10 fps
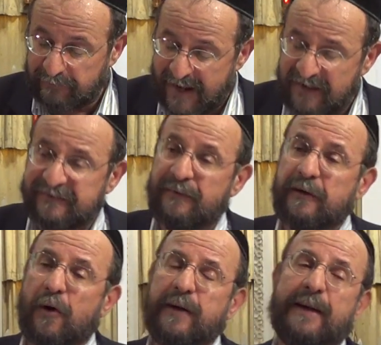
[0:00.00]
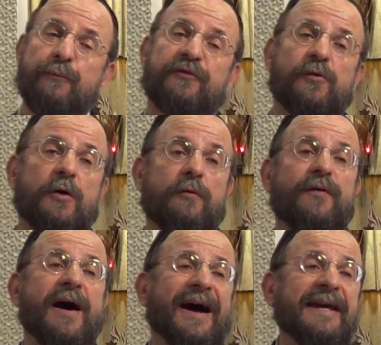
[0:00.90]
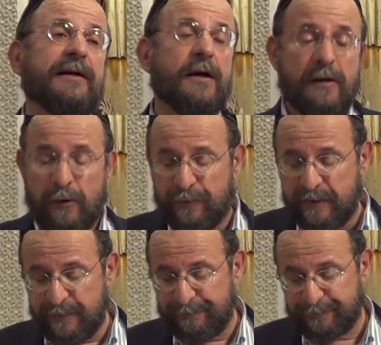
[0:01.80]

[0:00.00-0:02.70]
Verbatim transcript: the last of the Geonim was called Rav Hai Gaon.